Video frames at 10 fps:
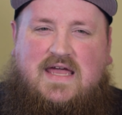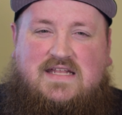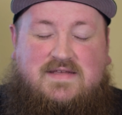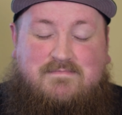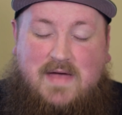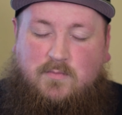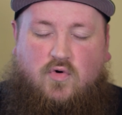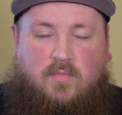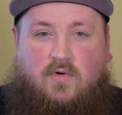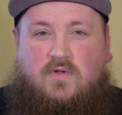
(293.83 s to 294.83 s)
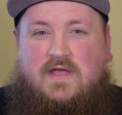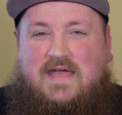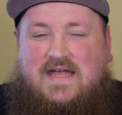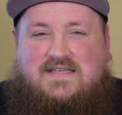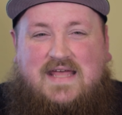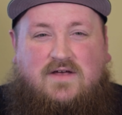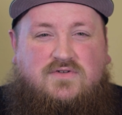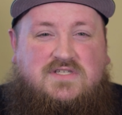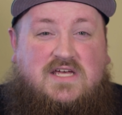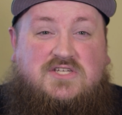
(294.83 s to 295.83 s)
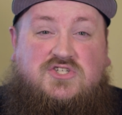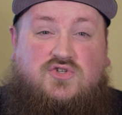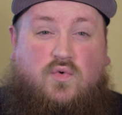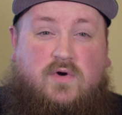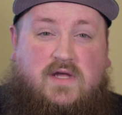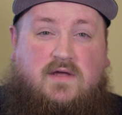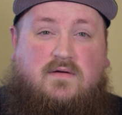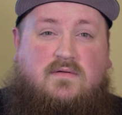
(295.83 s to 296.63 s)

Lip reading: It's memorable. It tells a story.